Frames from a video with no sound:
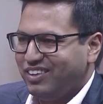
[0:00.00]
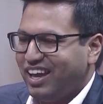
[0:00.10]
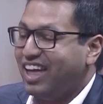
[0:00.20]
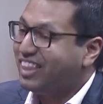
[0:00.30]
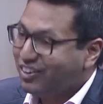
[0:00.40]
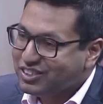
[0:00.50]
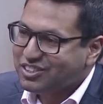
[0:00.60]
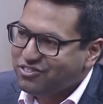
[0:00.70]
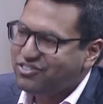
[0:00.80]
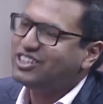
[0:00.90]
and that was
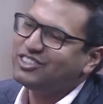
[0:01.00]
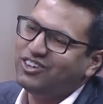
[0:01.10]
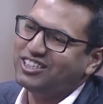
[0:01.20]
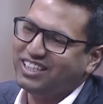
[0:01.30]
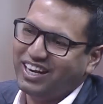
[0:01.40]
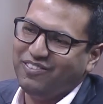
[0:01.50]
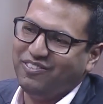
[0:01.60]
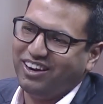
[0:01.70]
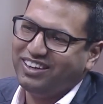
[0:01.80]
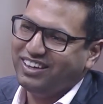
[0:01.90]
the first watch that I bought.